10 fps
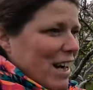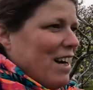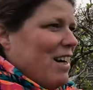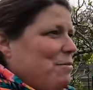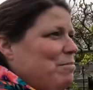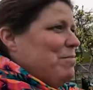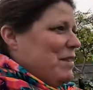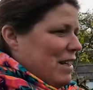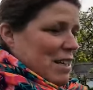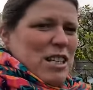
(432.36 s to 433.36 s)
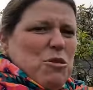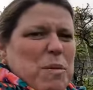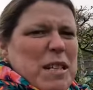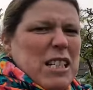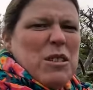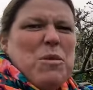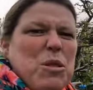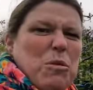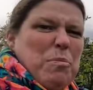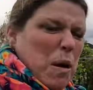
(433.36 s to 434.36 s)
Um, this will be just a
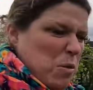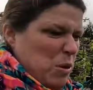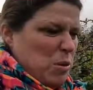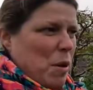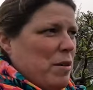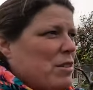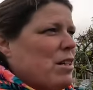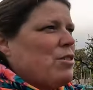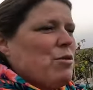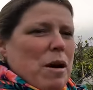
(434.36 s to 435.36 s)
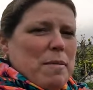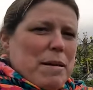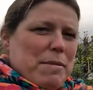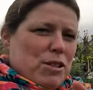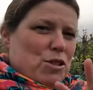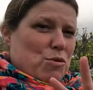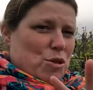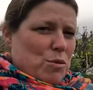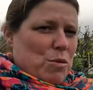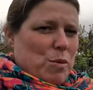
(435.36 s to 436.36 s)
sort of bonus one because I do I'm aiming to do
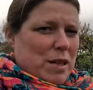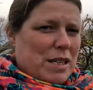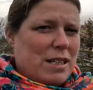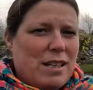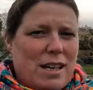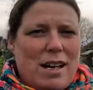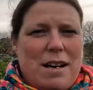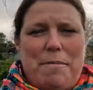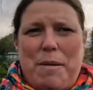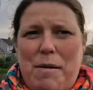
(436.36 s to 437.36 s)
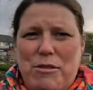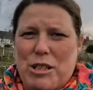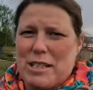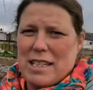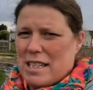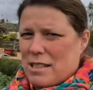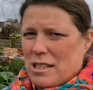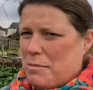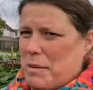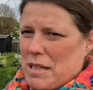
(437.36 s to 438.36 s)
two a week uh, but I'll just this is going
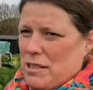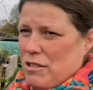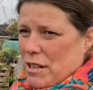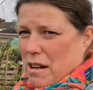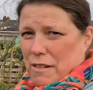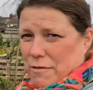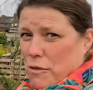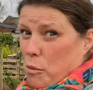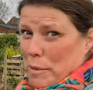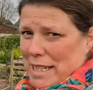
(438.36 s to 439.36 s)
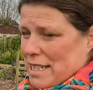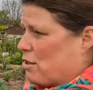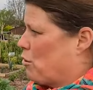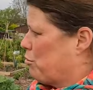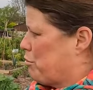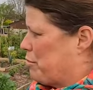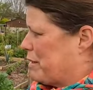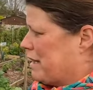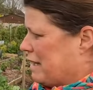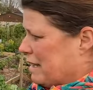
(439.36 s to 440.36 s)
to be literally like four minutes long
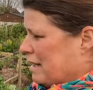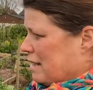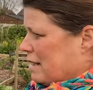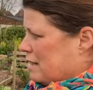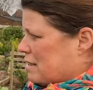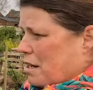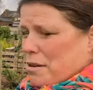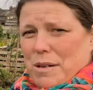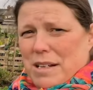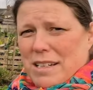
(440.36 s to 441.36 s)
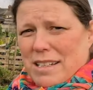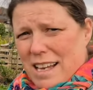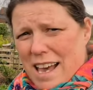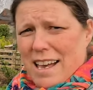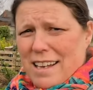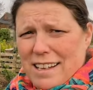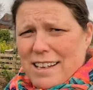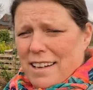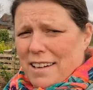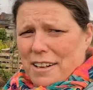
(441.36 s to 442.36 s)
probably so yeah
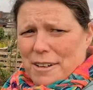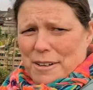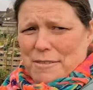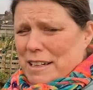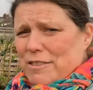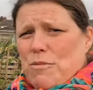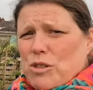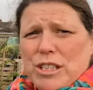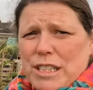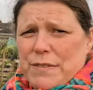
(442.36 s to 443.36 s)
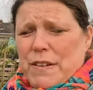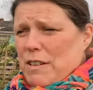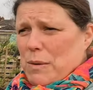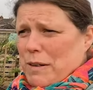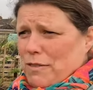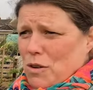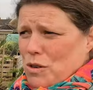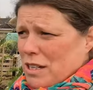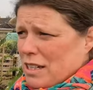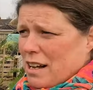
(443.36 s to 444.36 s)
thanks for watching this very quick
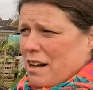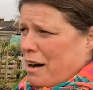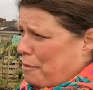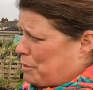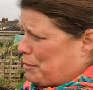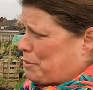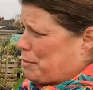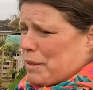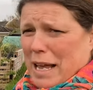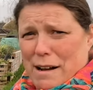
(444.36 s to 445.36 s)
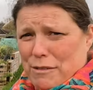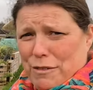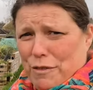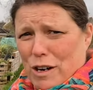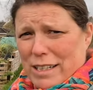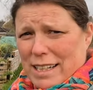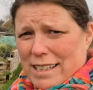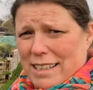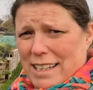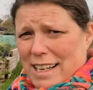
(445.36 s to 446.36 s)
vlog I'll, put, I'll probably put it out on a
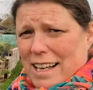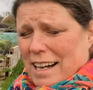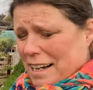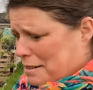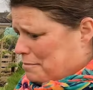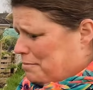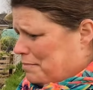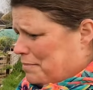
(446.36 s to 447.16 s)
Friday um,